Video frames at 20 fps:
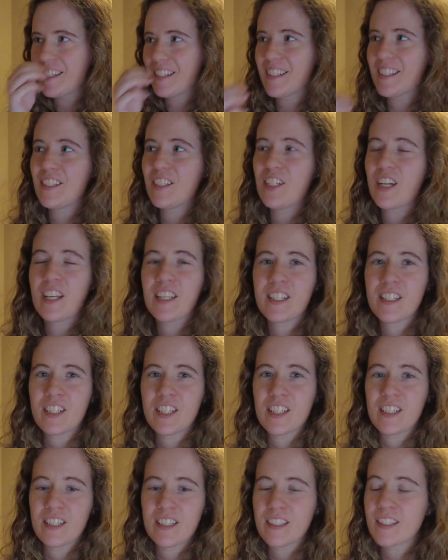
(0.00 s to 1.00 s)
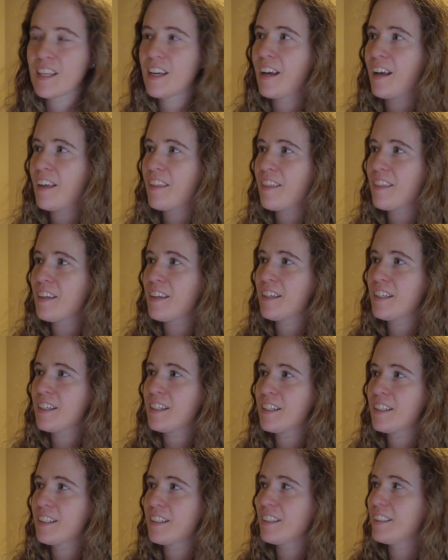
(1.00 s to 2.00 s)
suggestions. I
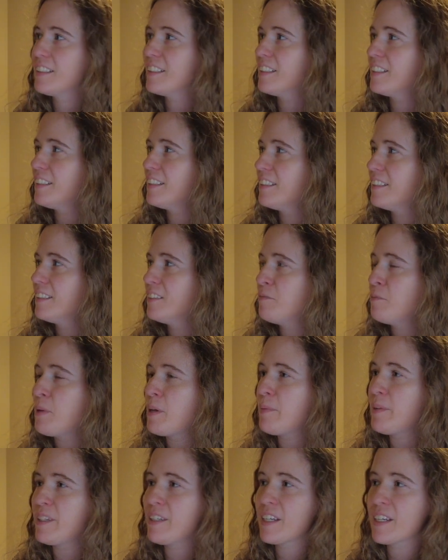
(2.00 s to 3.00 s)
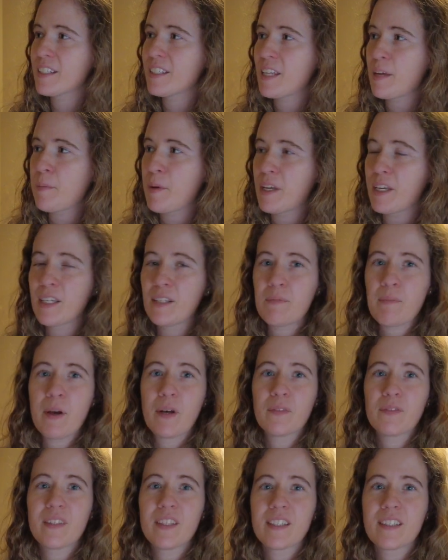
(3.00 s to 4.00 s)
think maybe next time I can
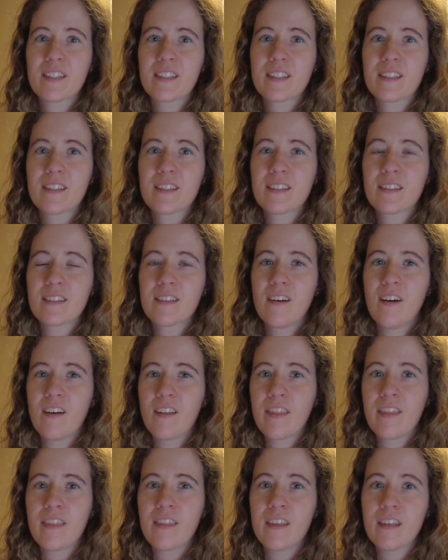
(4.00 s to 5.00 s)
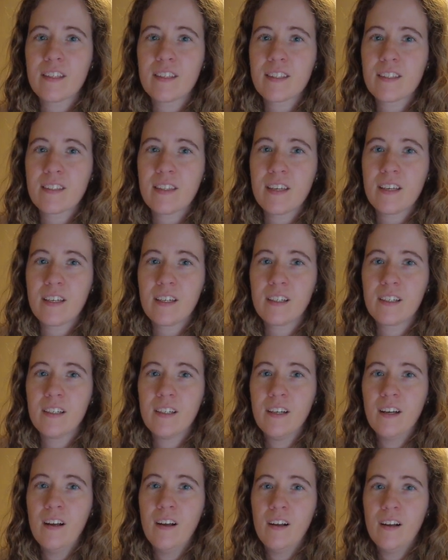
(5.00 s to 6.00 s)
mount this thing
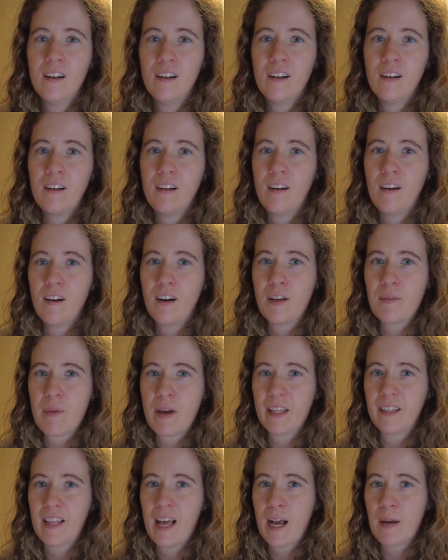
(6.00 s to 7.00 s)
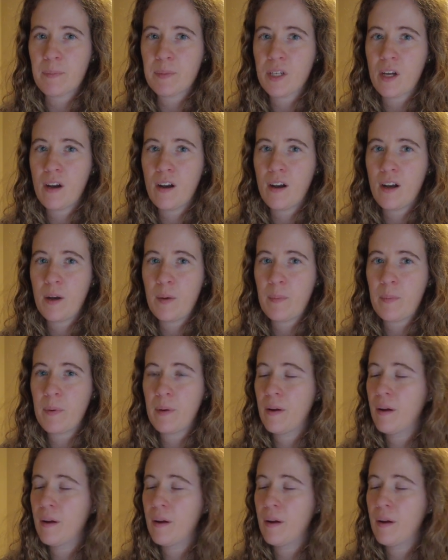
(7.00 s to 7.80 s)
on my laptop.